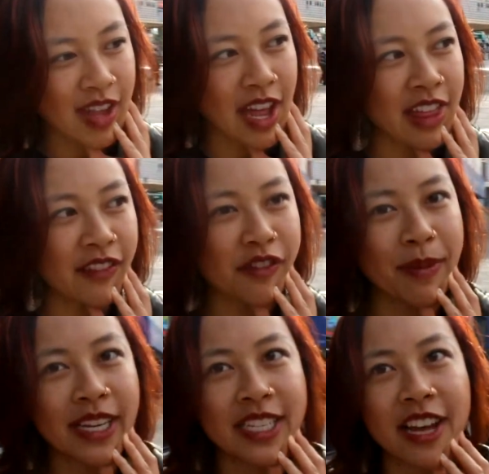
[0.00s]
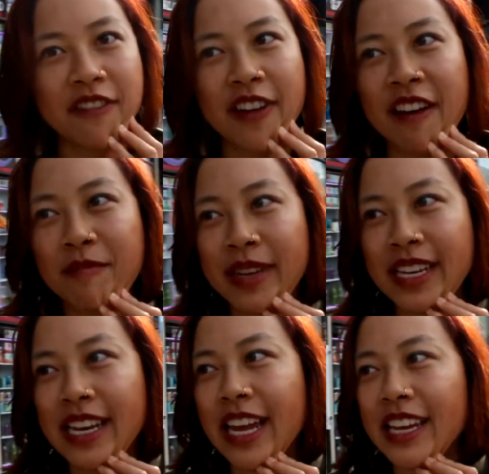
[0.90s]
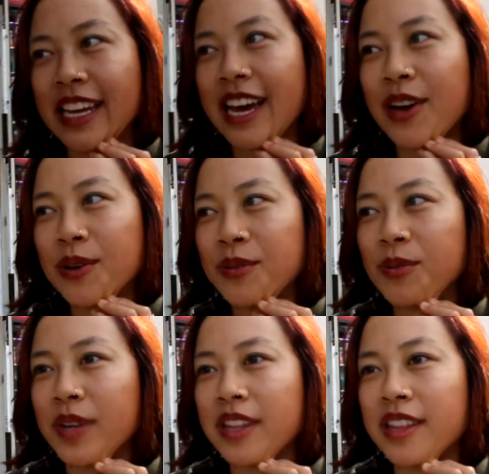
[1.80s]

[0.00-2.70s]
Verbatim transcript: I think for myself, I've been hanging out with